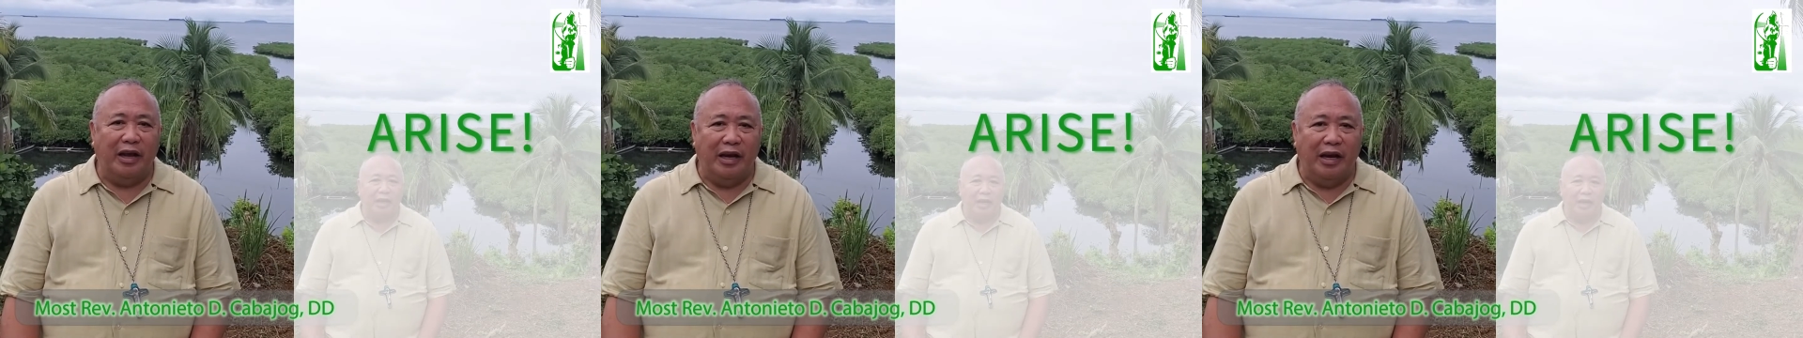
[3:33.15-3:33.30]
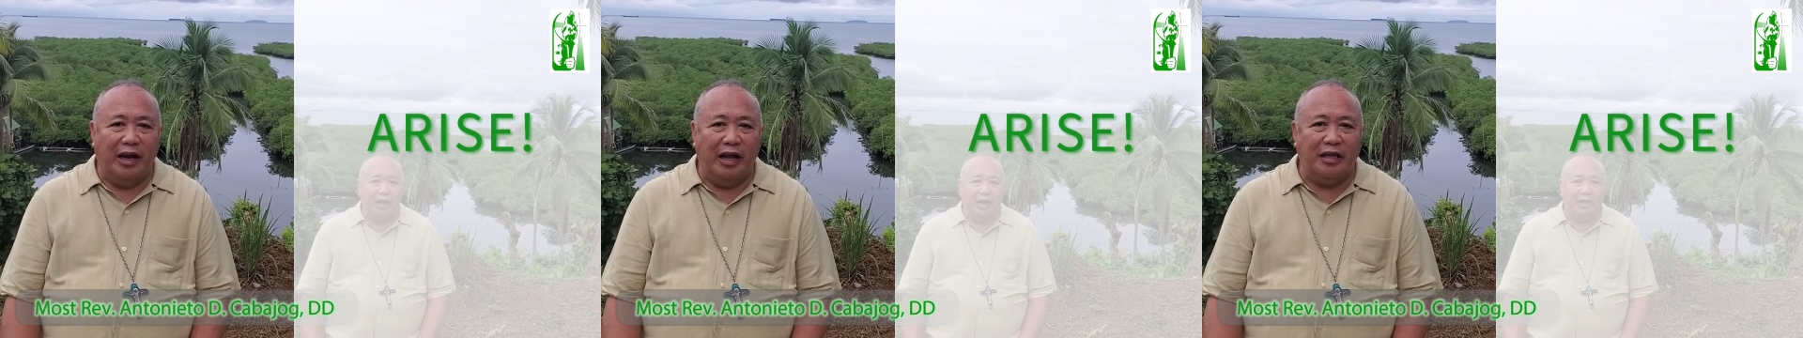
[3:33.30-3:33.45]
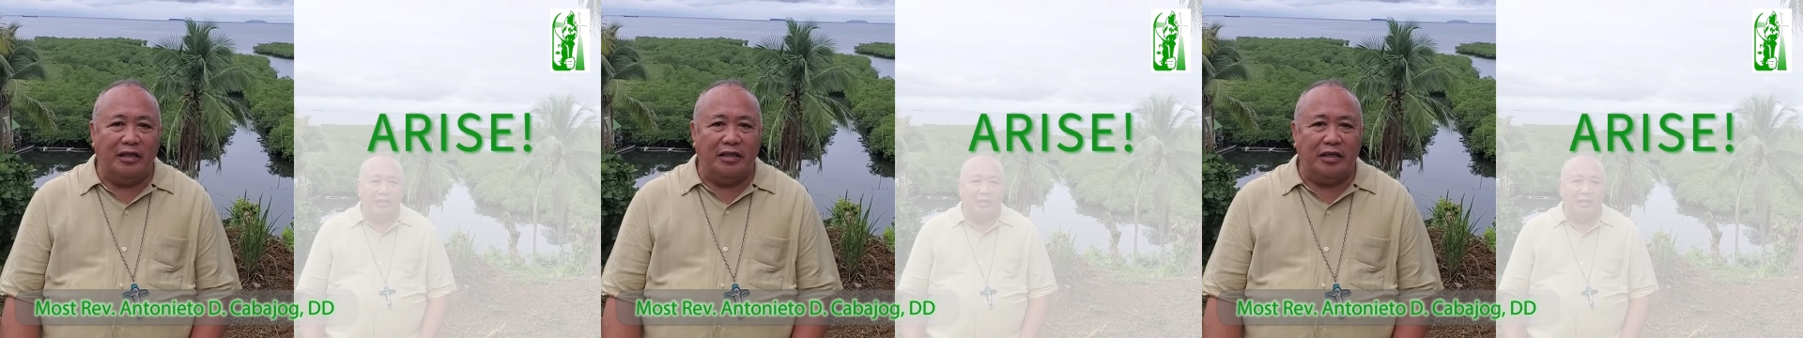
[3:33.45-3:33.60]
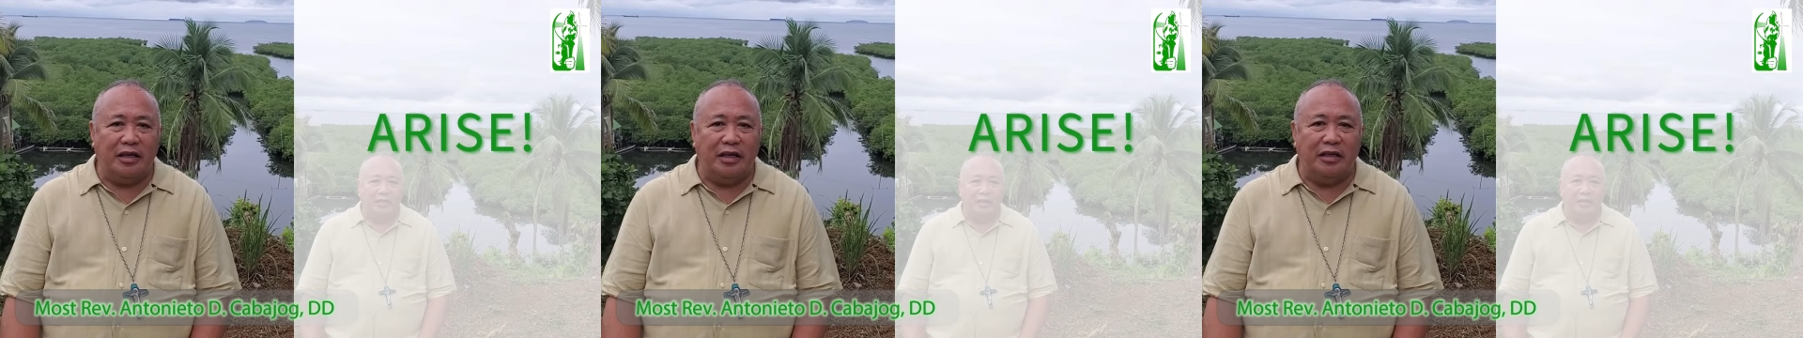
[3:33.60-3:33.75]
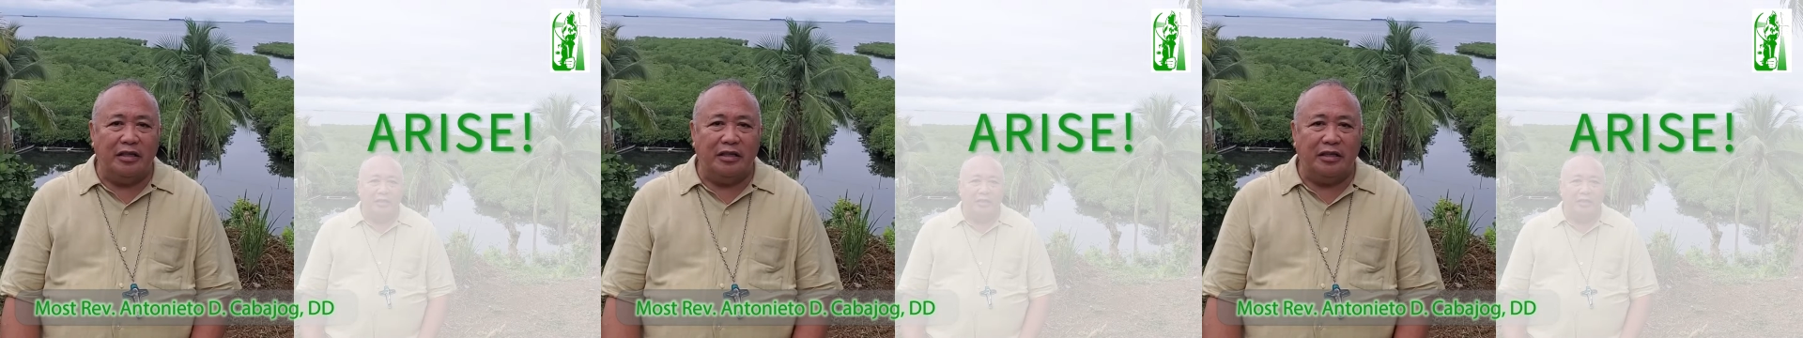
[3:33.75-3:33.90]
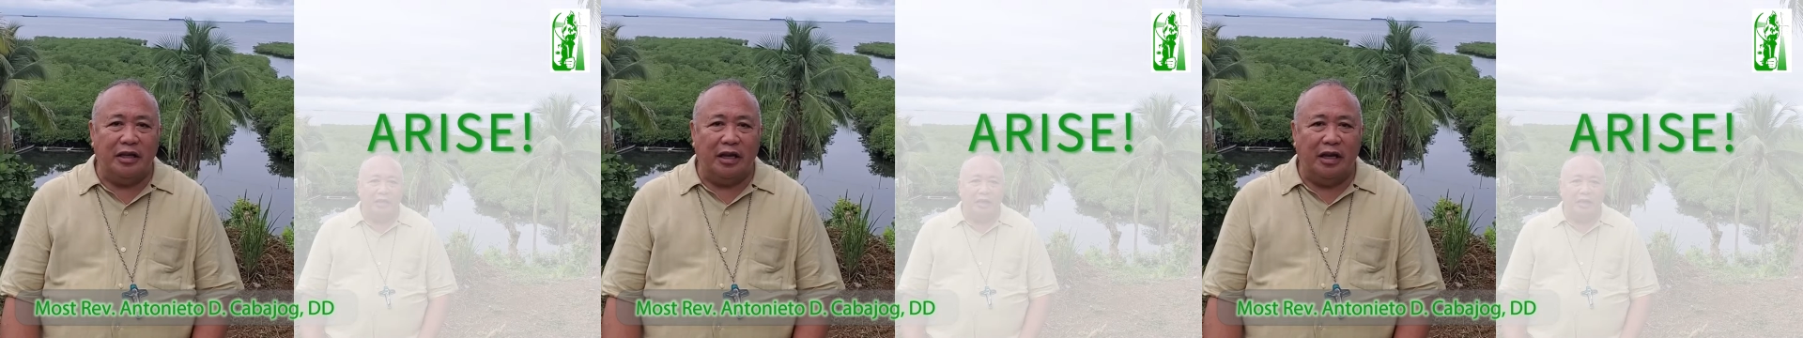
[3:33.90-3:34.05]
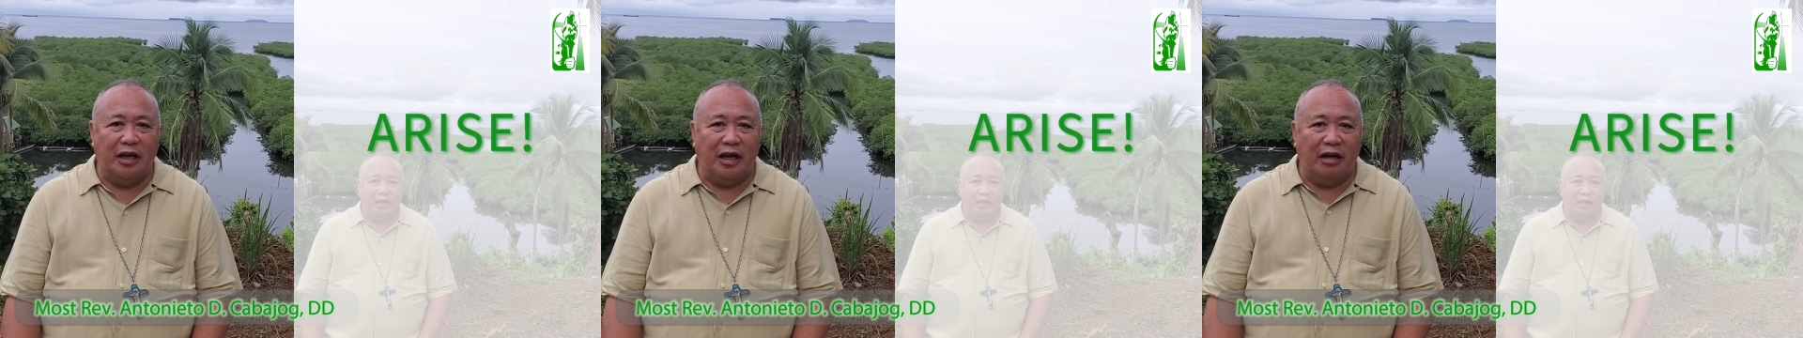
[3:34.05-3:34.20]
laziness
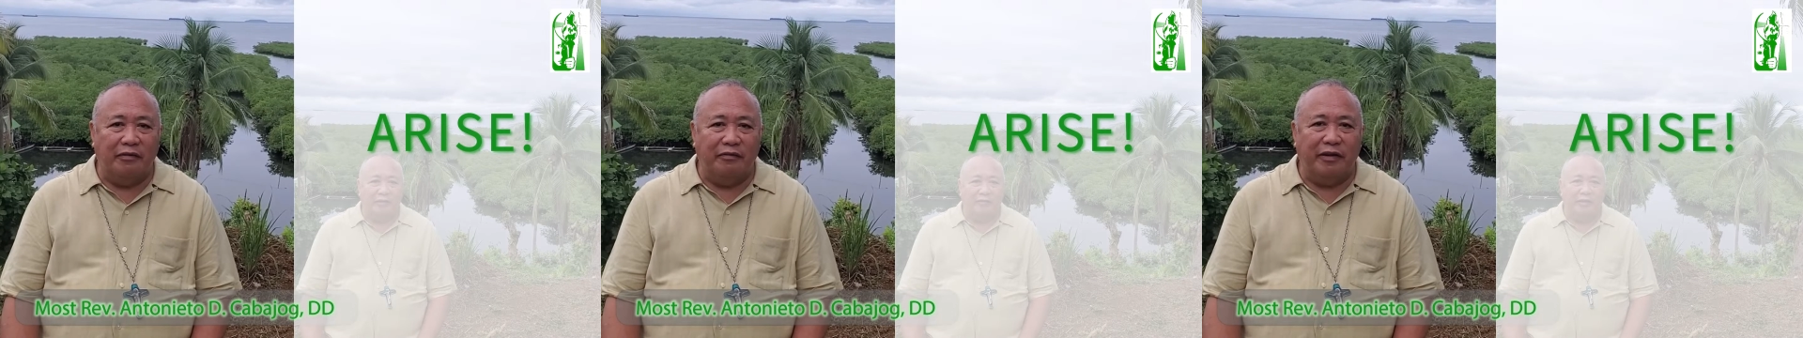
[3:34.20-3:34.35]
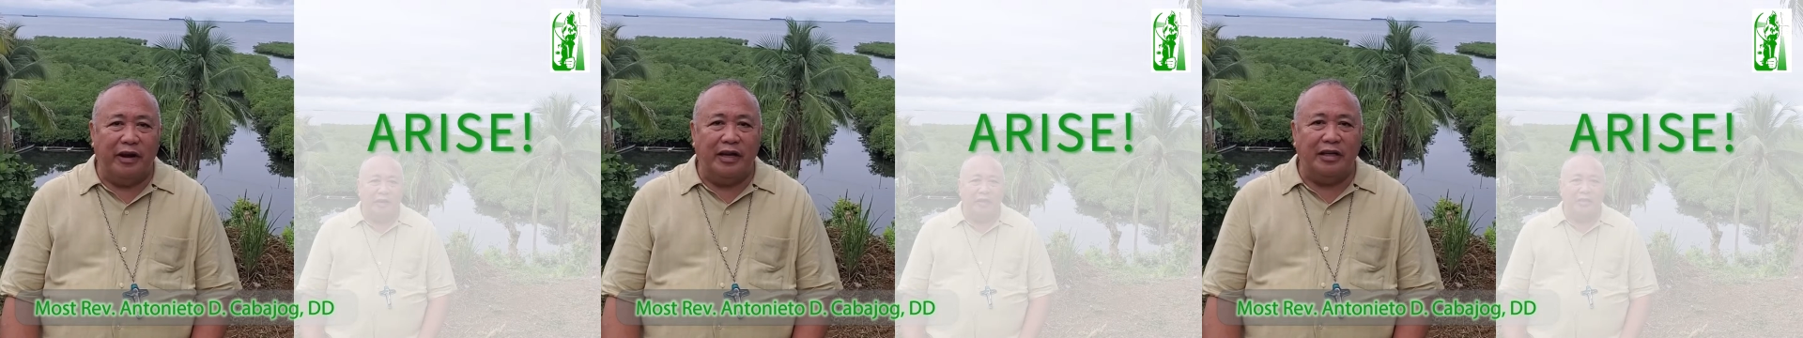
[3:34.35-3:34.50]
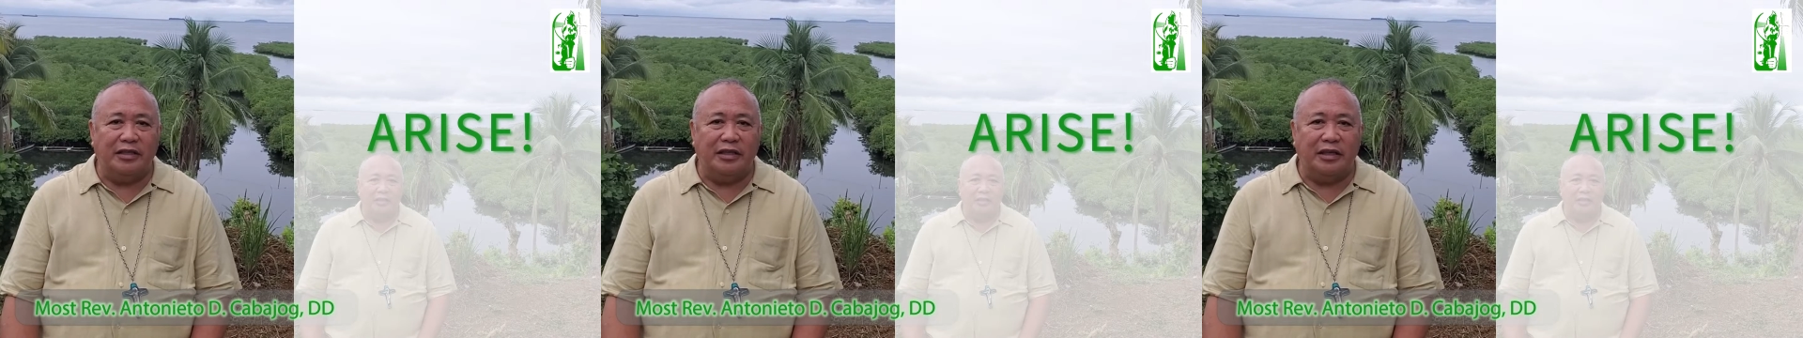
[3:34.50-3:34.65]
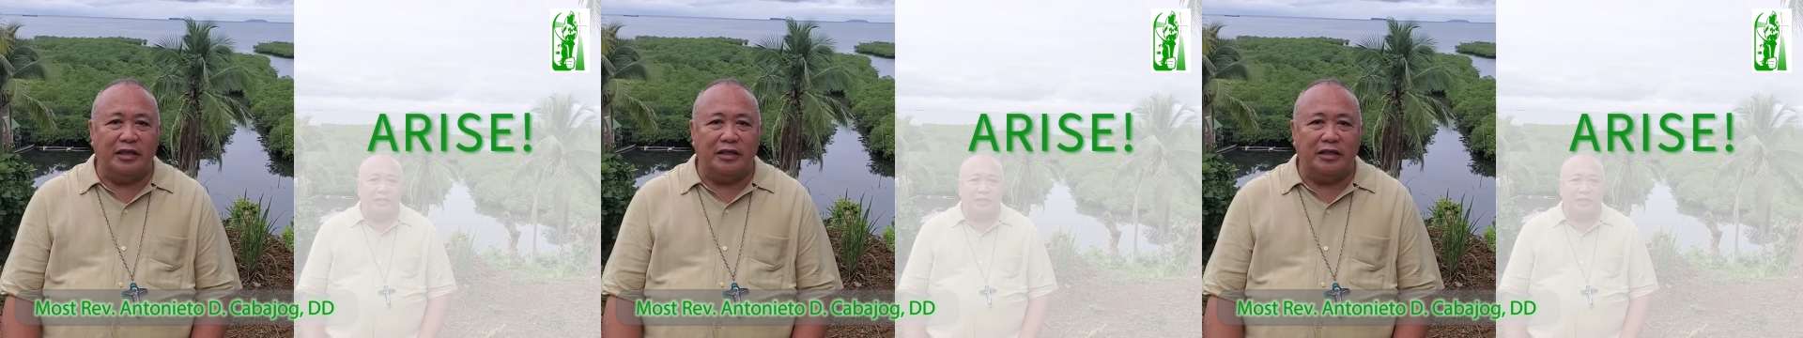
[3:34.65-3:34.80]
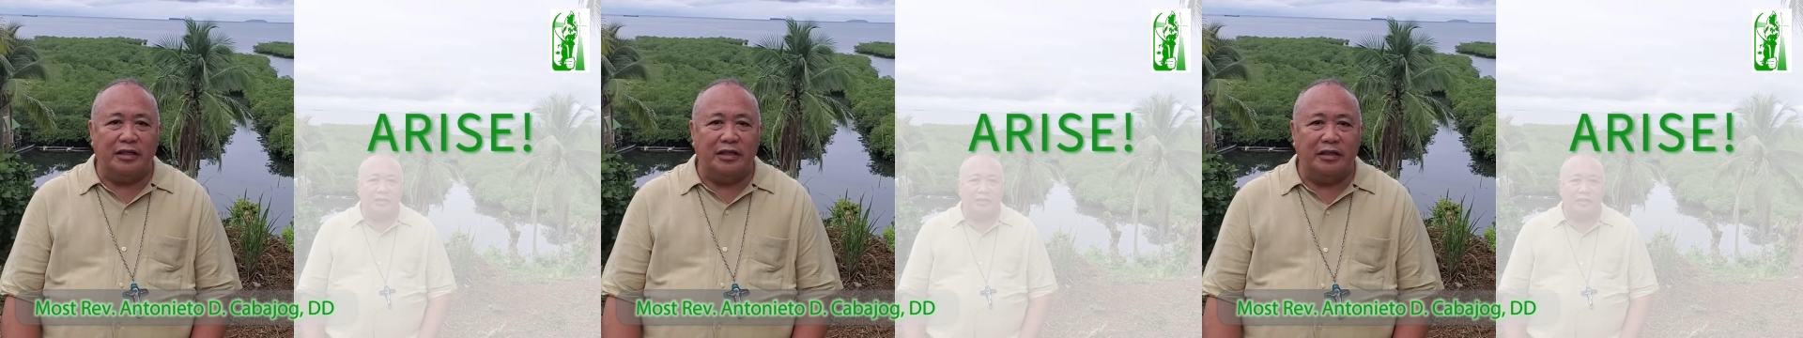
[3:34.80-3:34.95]
and vices.